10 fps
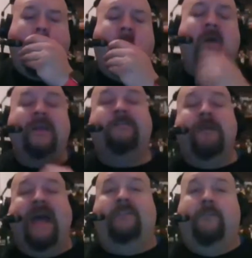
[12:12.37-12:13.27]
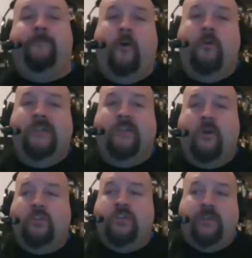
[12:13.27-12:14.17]
is Matt LaFleur is
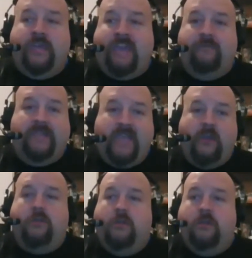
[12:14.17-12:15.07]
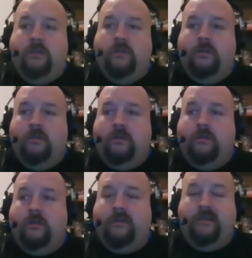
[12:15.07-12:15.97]
coaching the game scared,
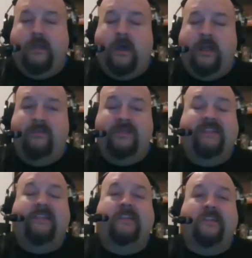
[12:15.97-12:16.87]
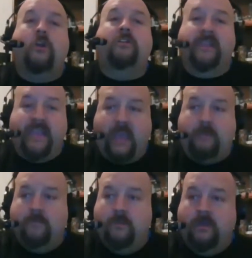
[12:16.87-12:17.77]
at least to start the game.
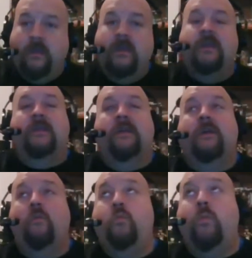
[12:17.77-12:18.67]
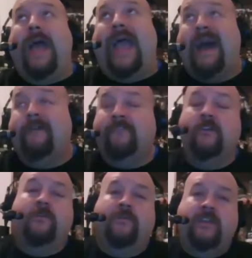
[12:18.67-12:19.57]

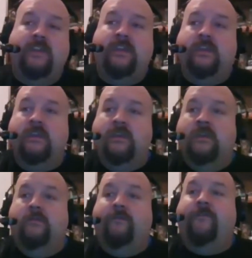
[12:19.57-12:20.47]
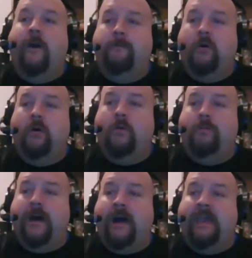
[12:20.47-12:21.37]
After the fumble
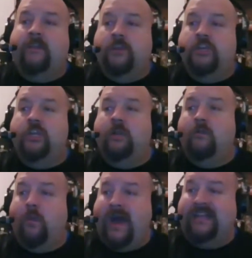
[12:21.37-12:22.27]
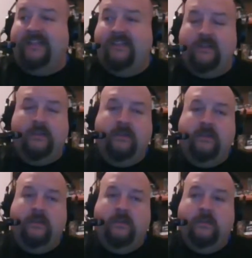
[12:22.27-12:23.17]
by Christian Watson,